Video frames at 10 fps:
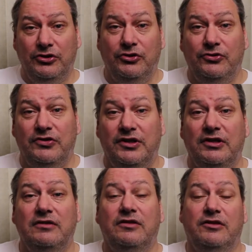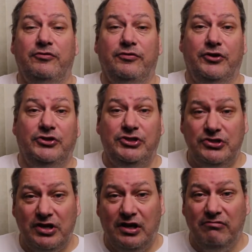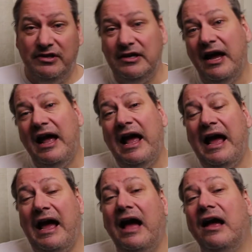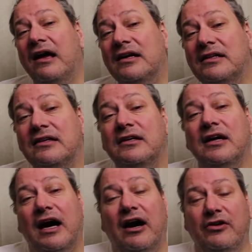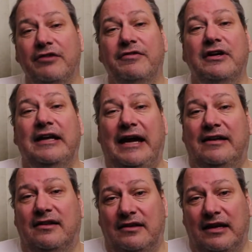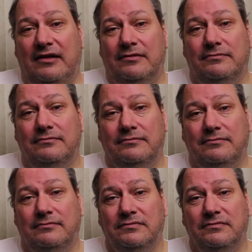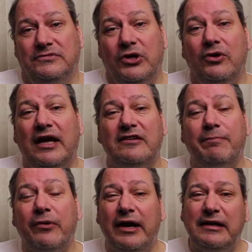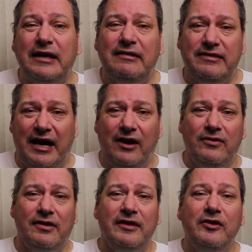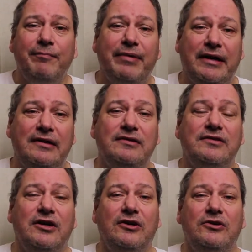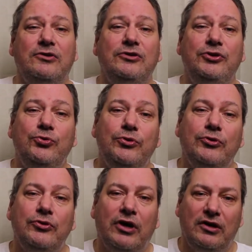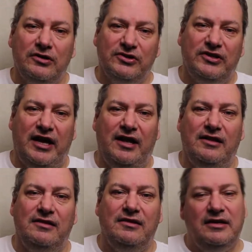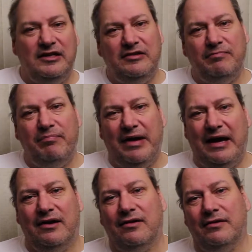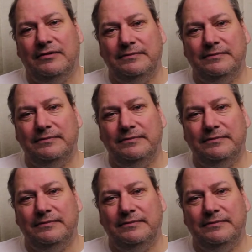using, the versions of it, and how you've connected that. So let's break that down a little bit so you will understand it better.